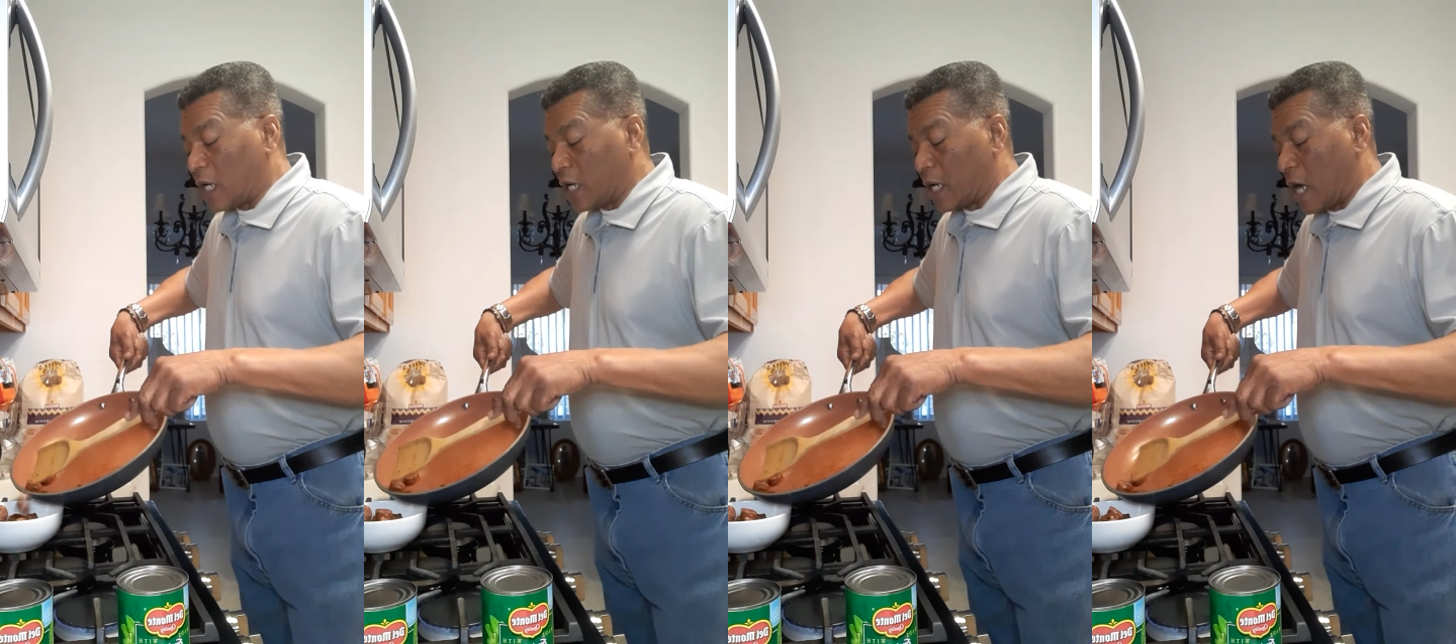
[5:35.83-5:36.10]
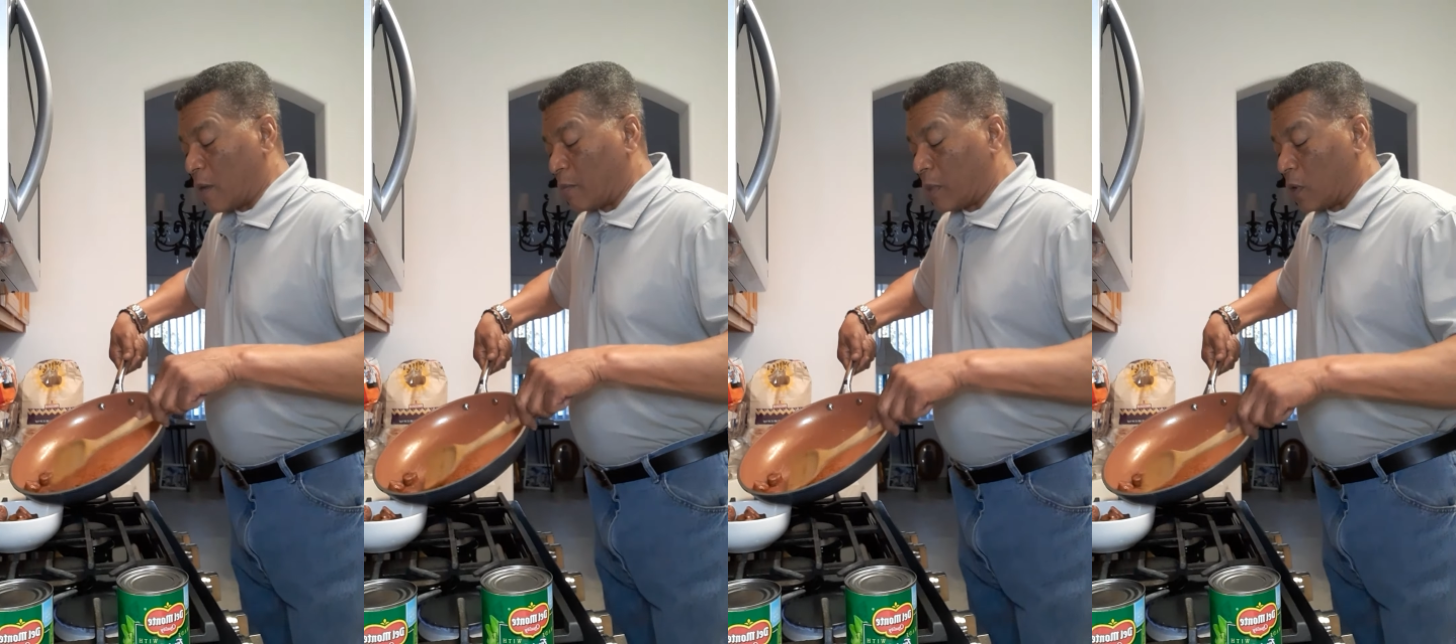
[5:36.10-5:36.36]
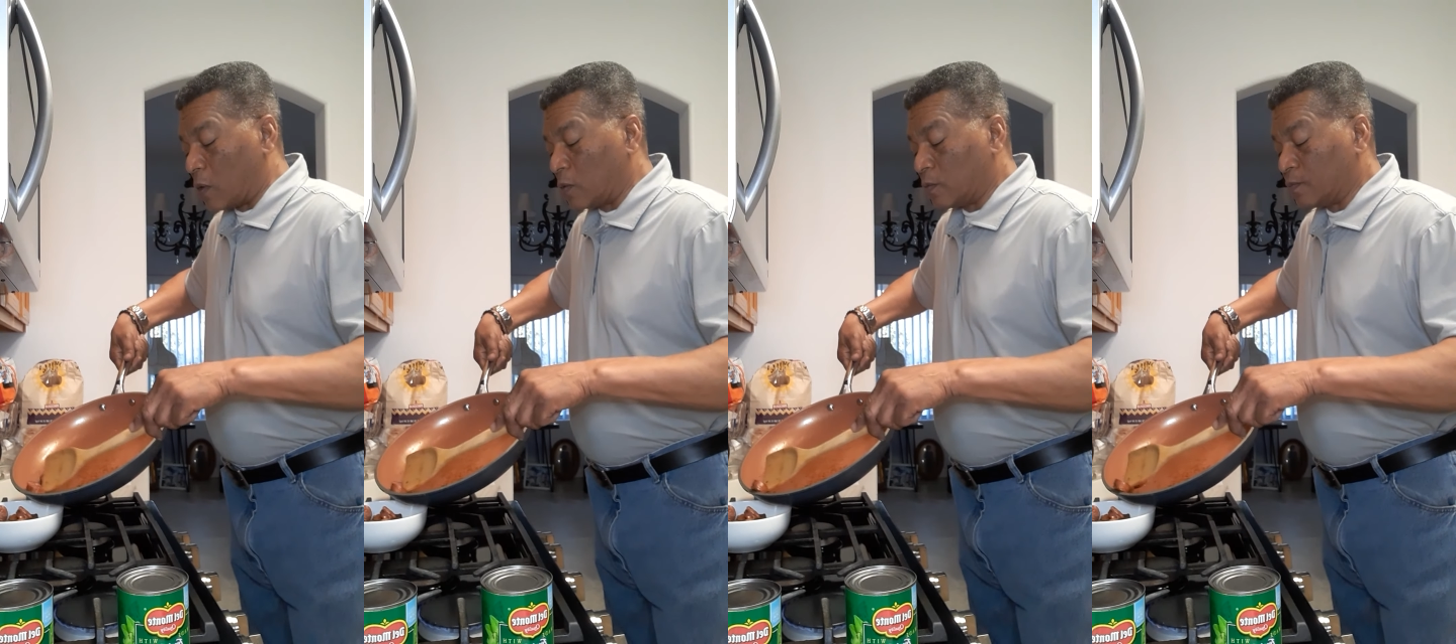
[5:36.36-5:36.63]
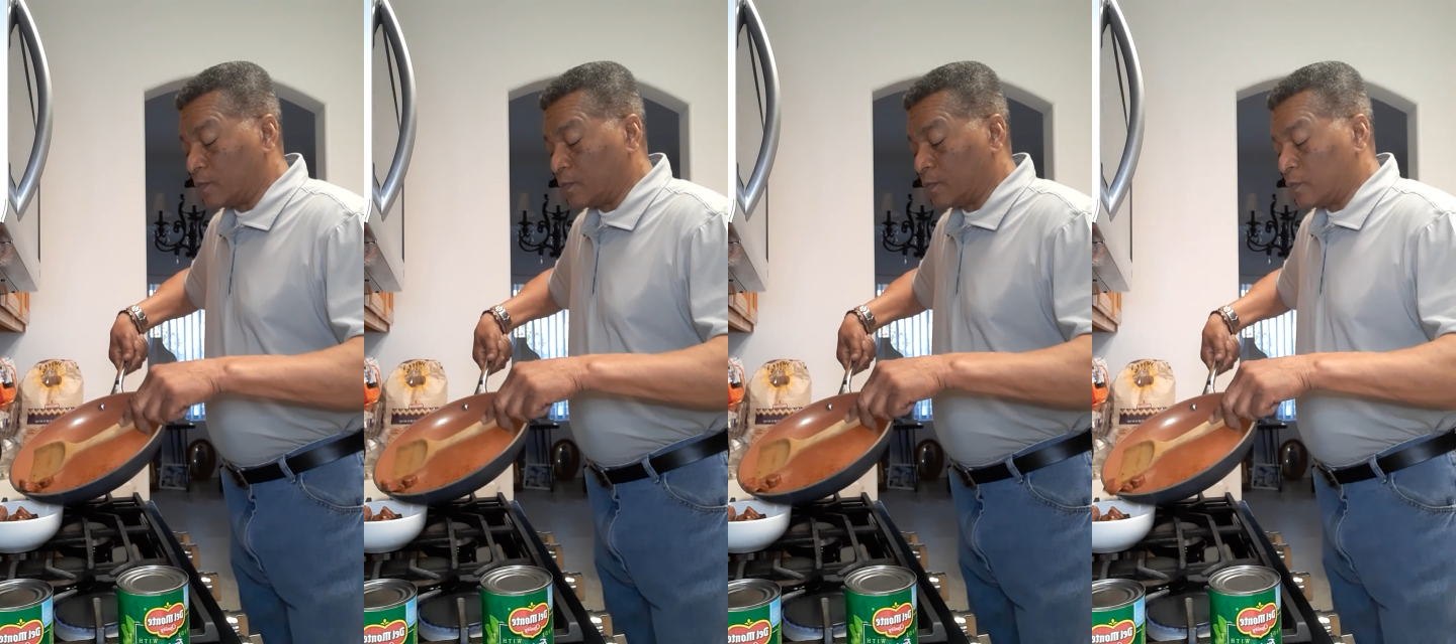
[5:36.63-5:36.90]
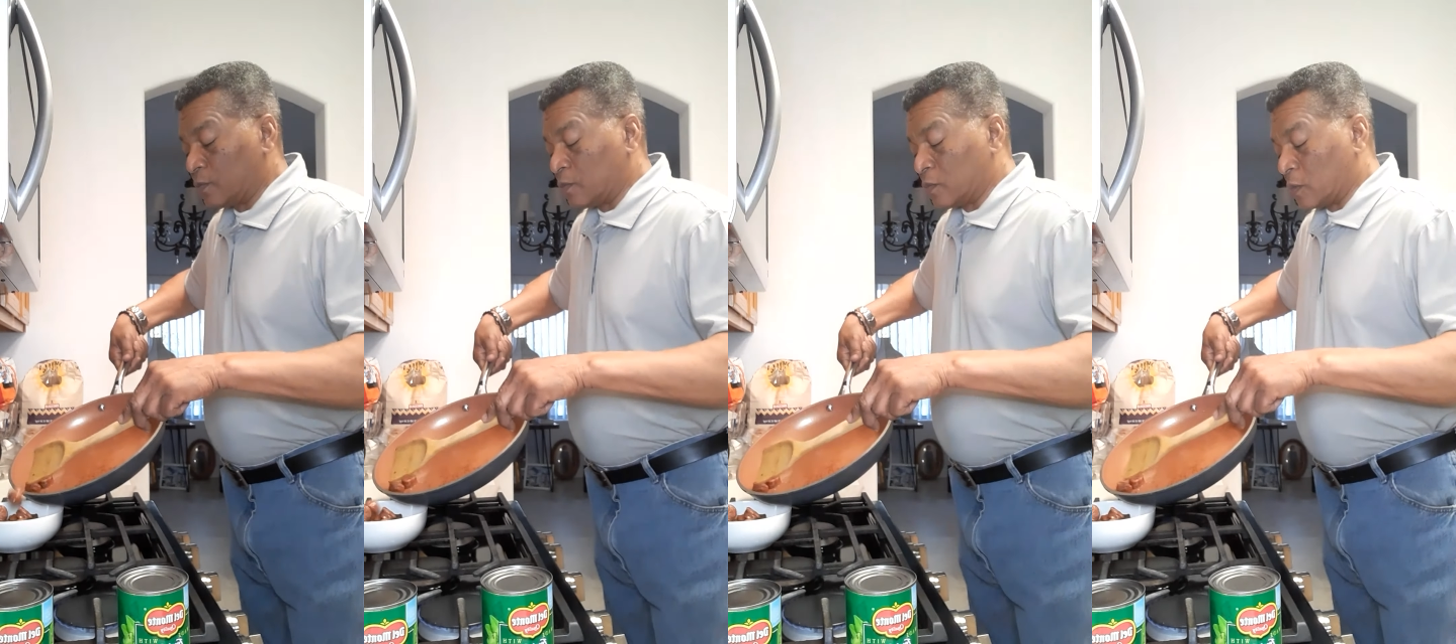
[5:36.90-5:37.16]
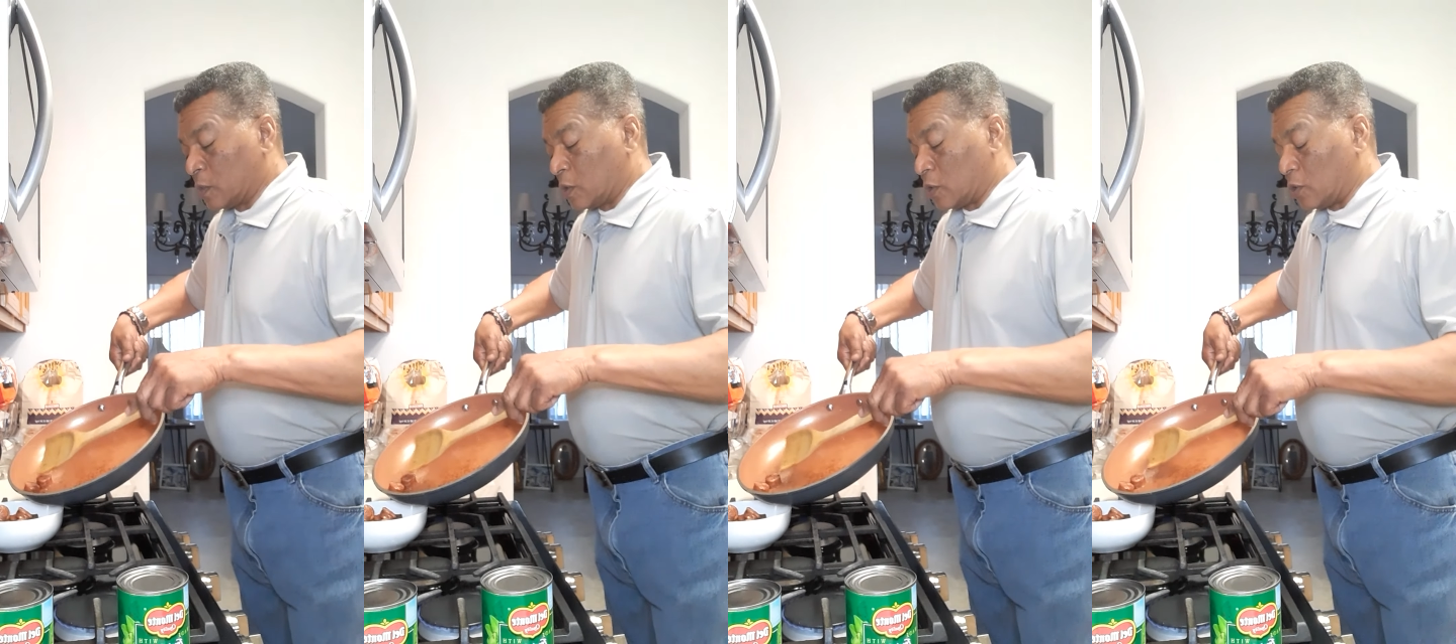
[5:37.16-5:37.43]
gumbo.
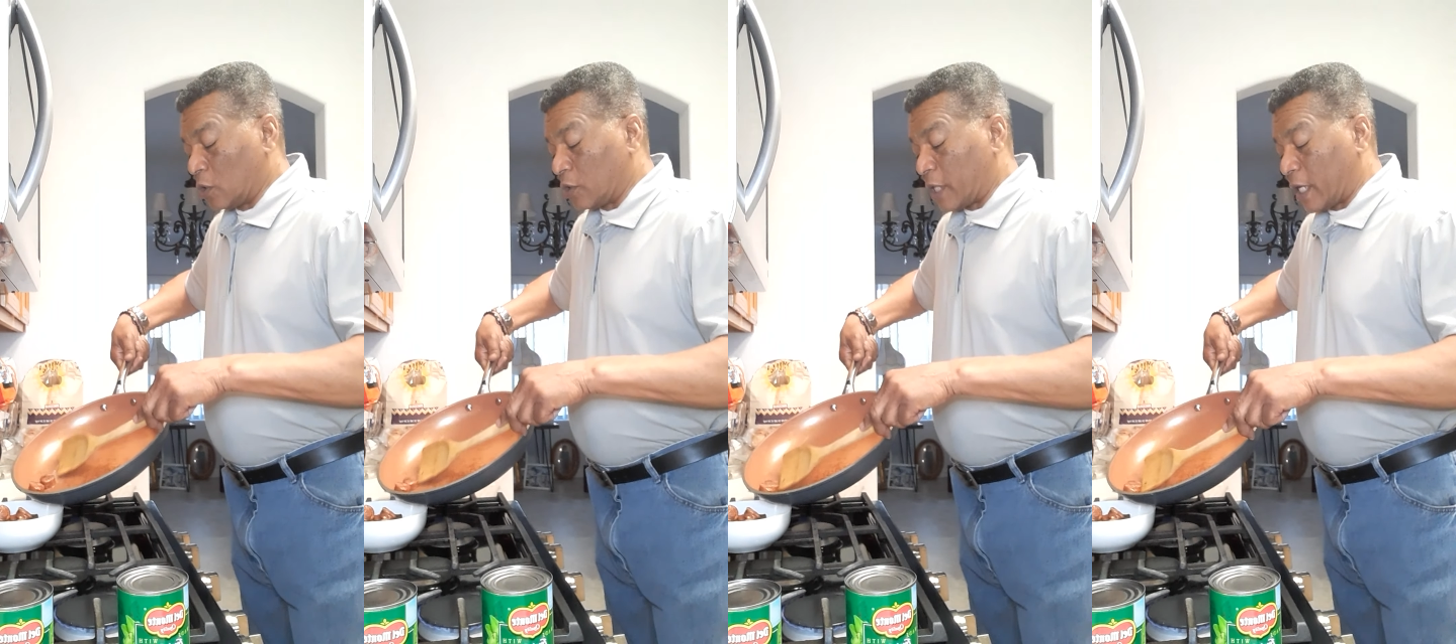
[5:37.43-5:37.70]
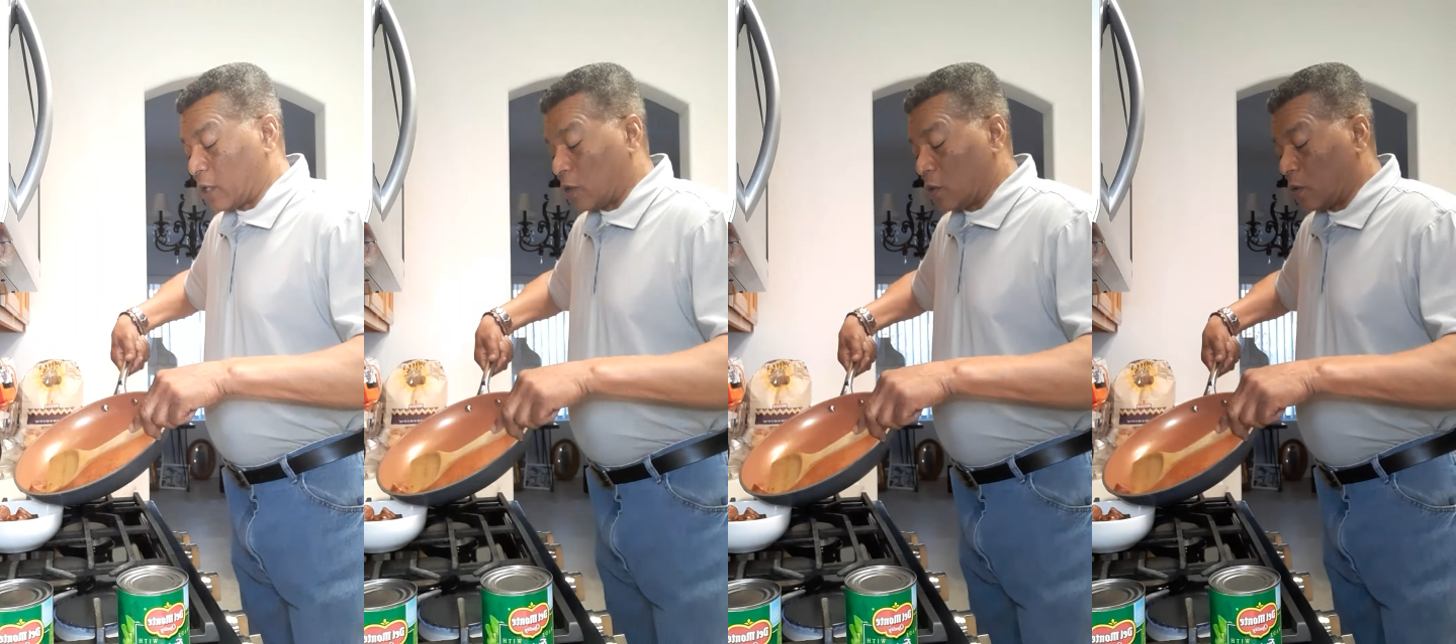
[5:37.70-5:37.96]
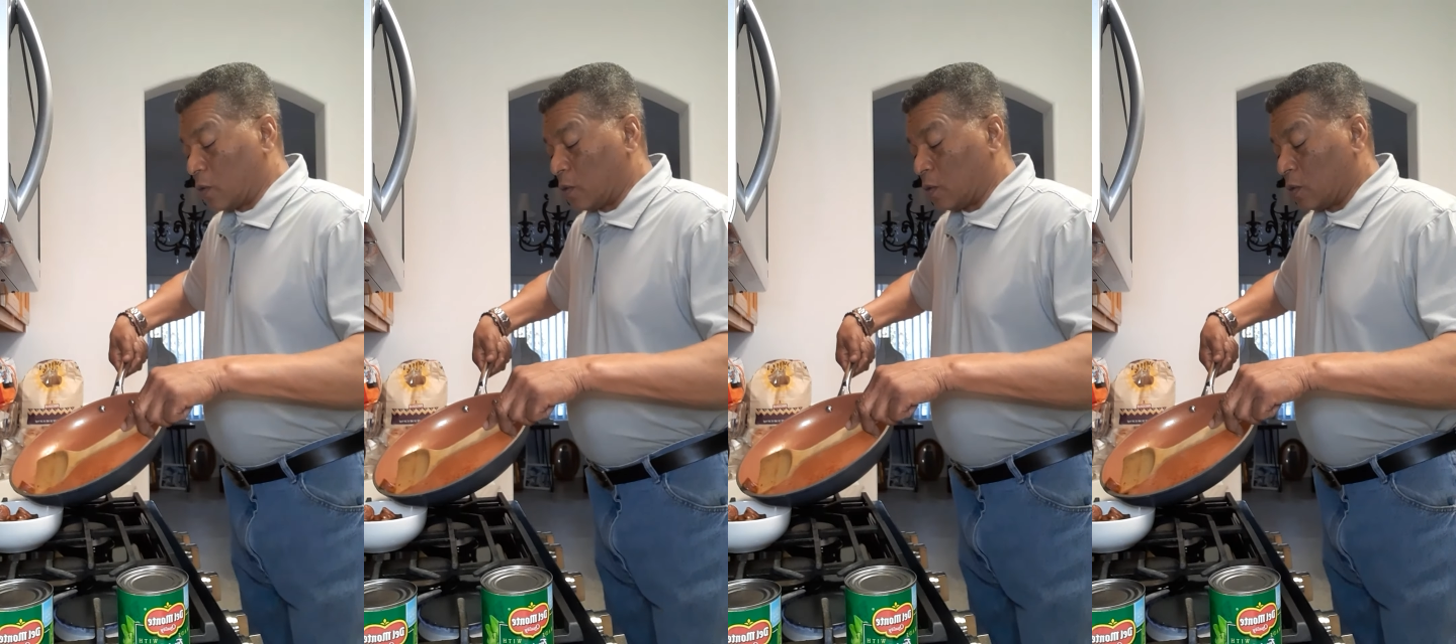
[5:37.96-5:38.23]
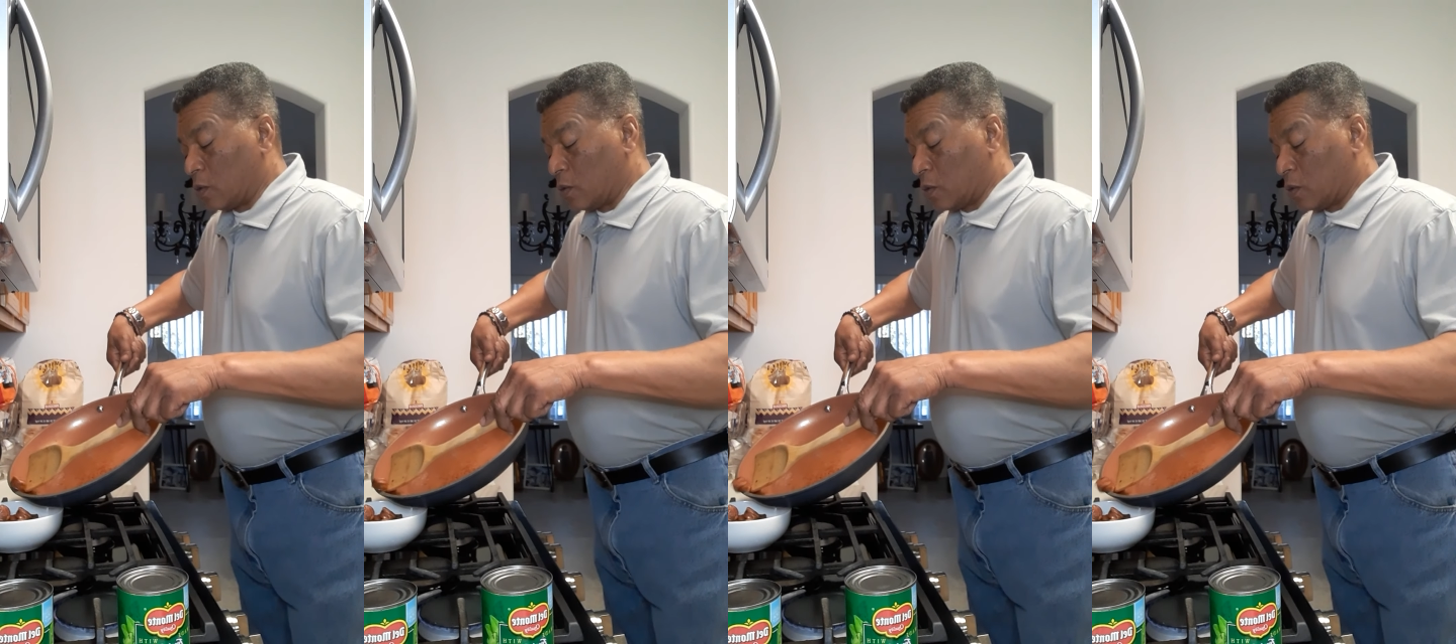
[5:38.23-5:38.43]
You know, that old